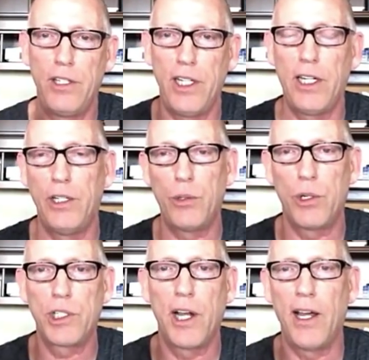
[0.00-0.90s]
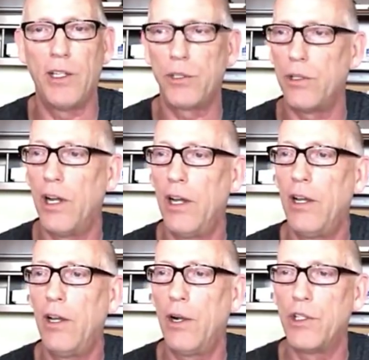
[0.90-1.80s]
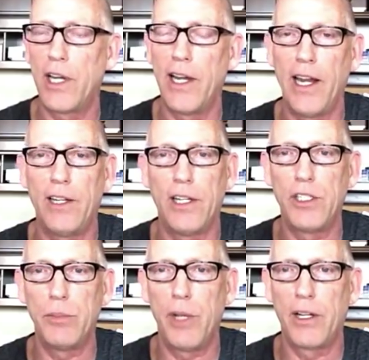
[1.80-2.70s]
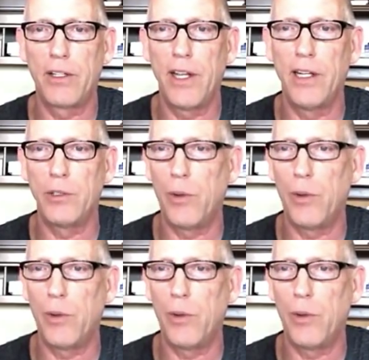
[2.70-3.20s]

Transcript: tiki torch guys are saying anti-Semitic things,